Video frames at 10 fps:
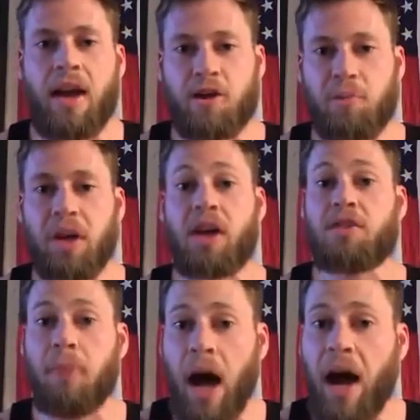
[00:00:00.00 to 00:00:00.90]
is
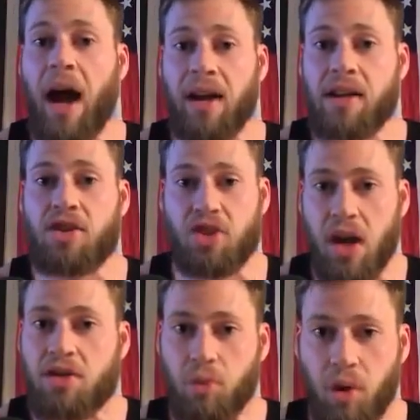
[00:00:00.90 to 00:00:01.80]
because my ideas
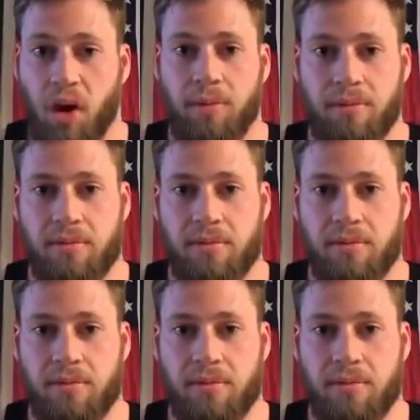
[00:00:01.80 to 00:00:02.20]
changed the world.